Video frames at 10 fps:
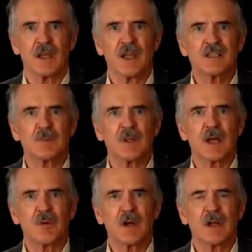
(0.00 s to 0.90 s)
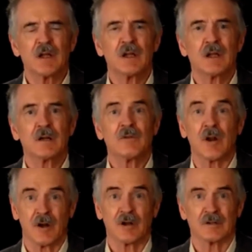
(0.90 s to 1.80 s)
It's been that way for a
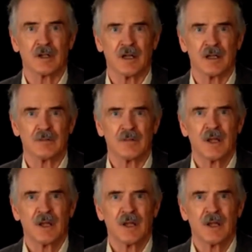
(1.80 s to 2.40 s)
long time.